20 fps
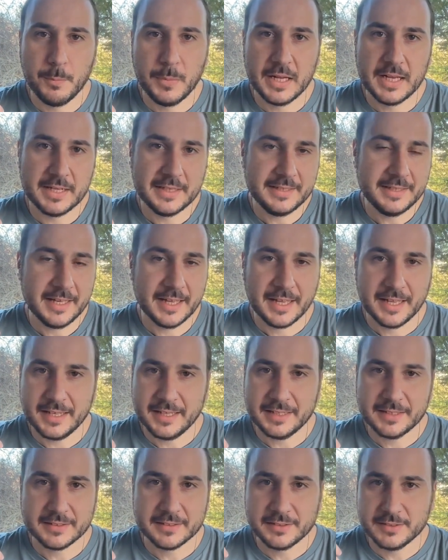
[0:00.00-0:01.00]
But yeah,
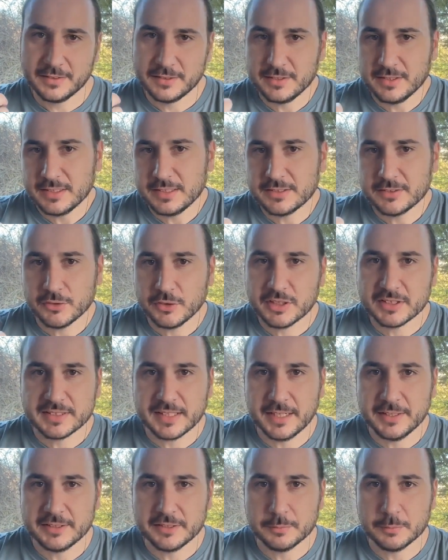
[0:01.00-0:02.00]
it's so
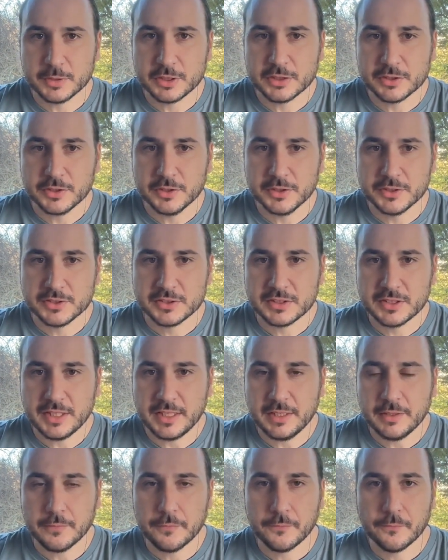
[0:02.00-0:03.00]
exciting because
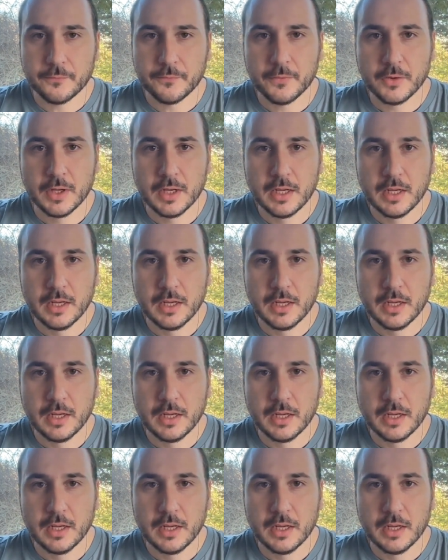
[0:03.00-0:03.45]
if